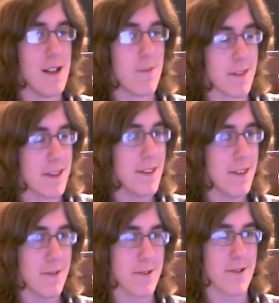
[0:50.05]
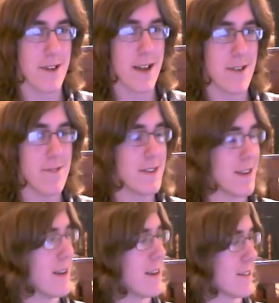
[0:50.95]
With this user account,
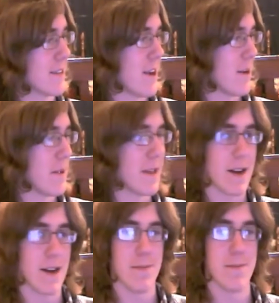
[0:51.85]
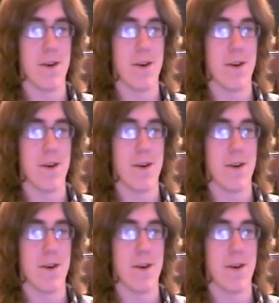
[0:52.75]
it has now become